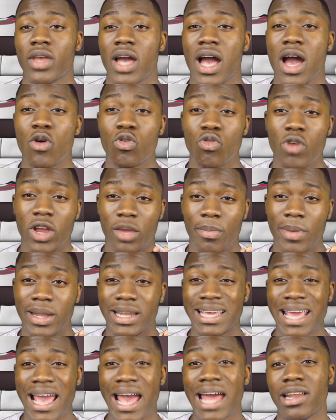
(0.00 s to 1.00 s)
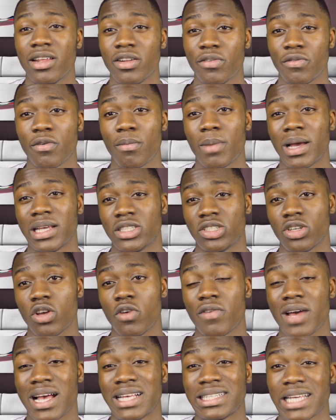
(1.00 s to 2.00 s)
I would recommend Canon for
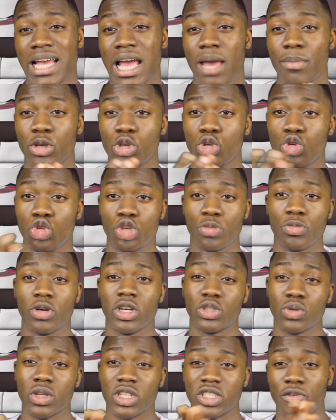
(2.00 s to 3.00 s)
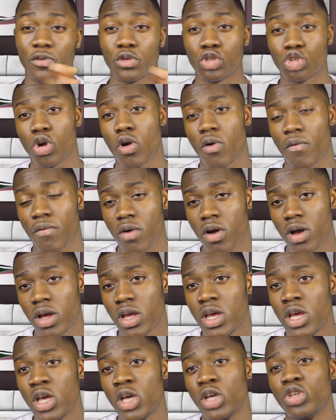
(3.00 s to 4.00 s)
myself, as I'm a YouTuber as well as a photographer.
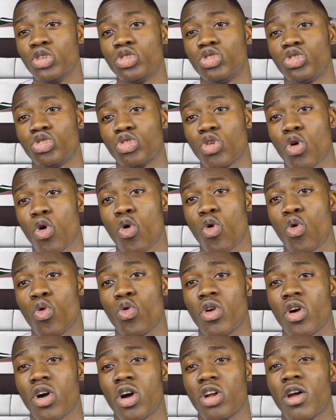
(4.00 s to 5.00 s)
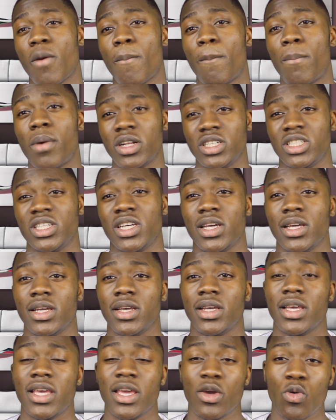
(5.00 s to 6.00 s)
So on a budget,
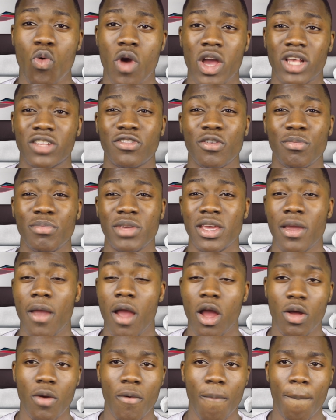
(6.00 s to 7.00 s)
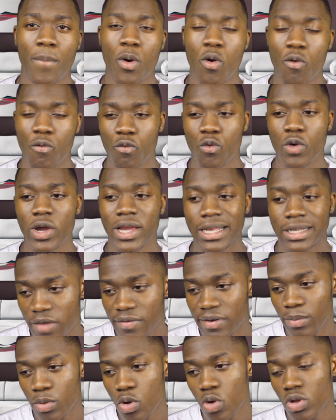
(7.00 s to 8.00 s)
it works for me both ways.
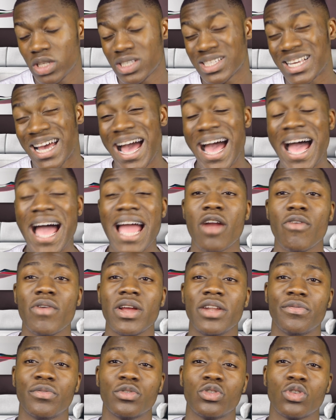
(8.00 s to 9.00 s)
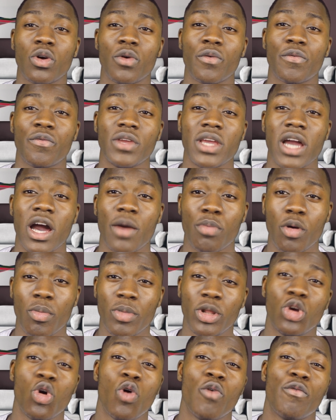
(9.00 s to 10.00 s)
If I'm going into higher end photography, I'll
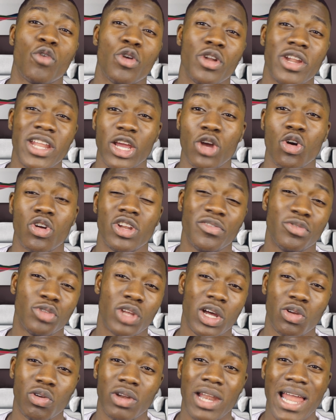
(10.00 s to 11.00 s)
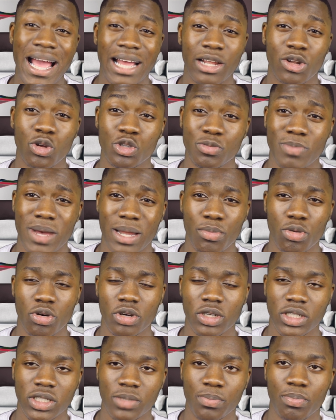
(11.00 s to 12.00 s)
probably go for a Nikon, even though I don't like those bad
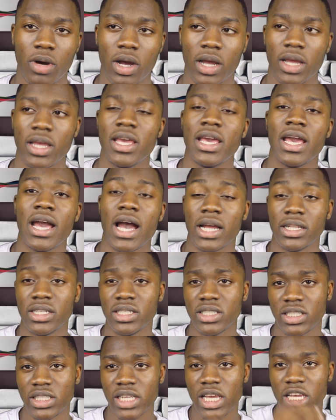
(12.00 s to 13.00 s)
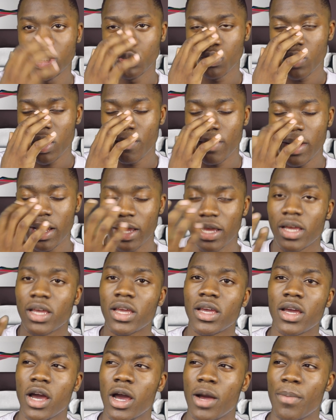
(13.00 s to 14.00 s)
boys. But at this stage where my
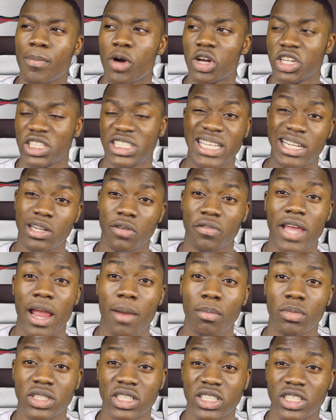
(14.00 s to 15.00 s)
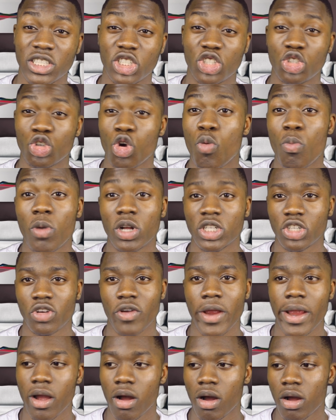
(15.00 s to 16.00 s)
understanding of cameras is so much
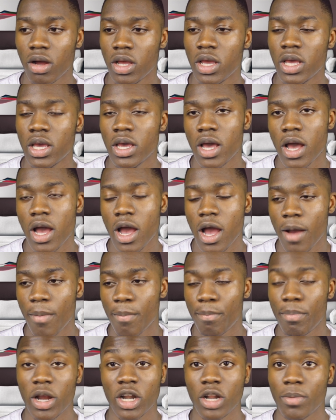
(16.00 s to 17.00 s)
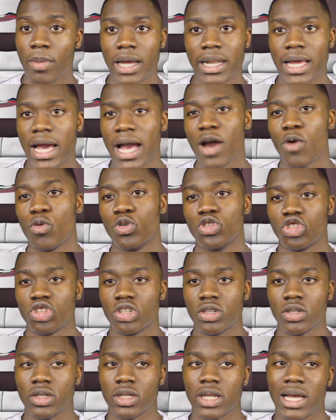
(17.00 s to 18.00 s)
greater, bearing in mind I
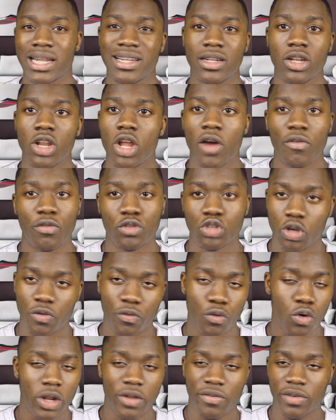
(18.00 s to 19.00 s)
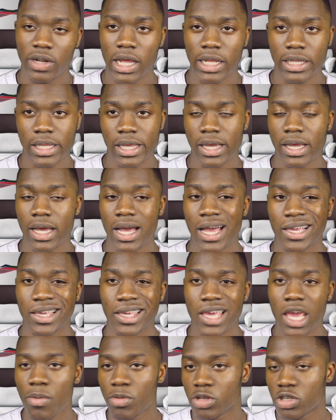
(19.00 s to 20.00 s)
didn't learn photography or anything like that. I
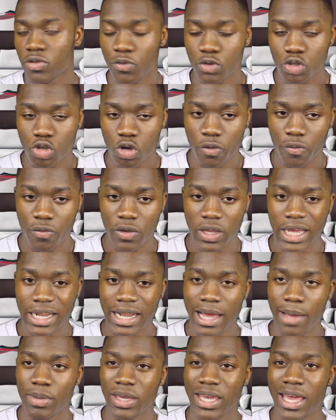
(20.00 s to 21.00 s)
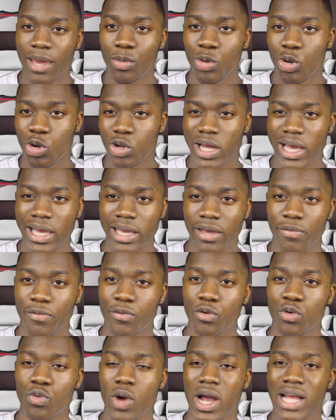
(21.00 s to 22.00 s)
came into photography and I became good at it
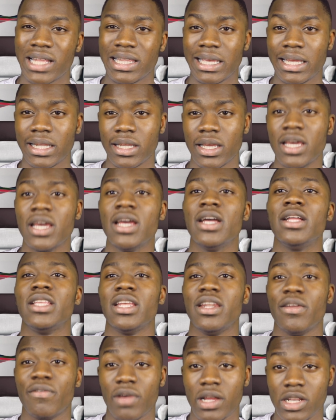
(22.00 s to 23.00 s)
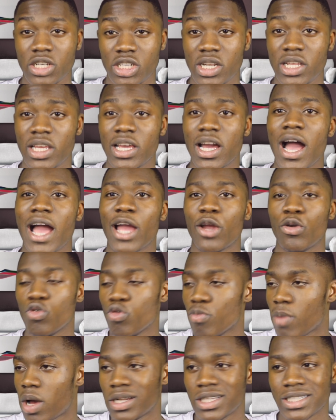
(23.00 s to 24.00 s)
through what I did. Then eventually I
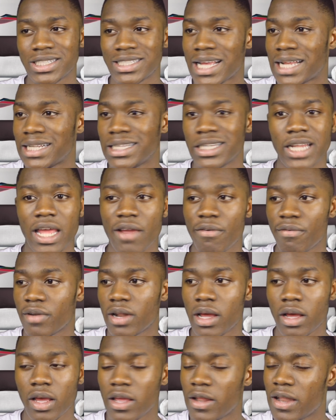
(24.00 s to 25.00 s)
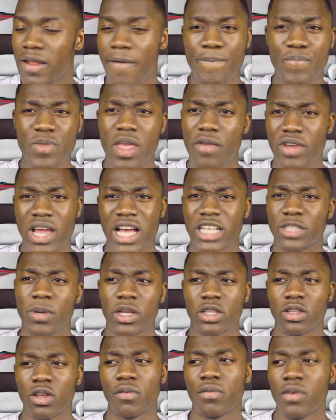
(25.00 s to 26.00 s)
grew my understanding in every
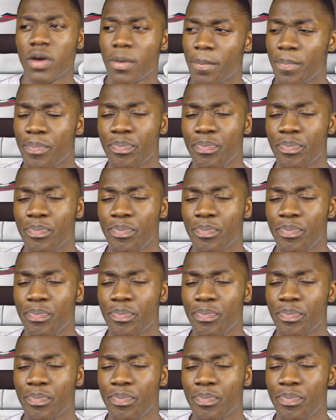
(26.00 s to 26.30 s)
aspect of